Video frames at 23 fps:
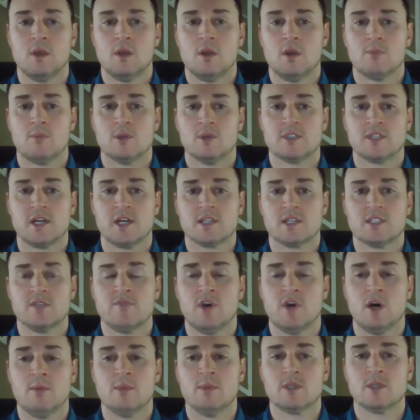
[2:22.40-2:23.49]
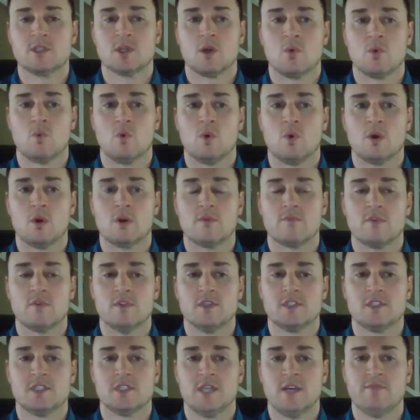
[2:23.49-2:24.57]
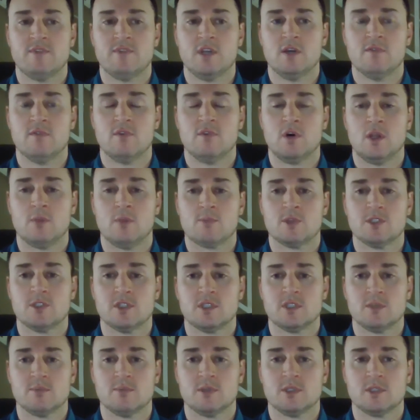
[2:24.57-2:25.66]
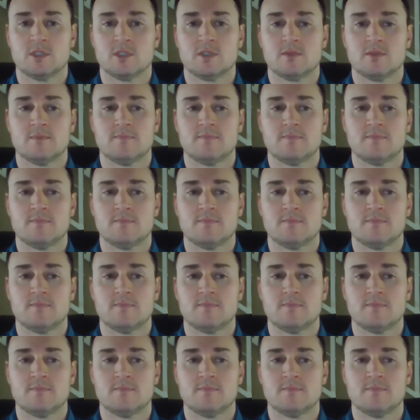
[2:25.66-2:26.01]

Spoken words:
Protective helmets are worn for the safety of all participants.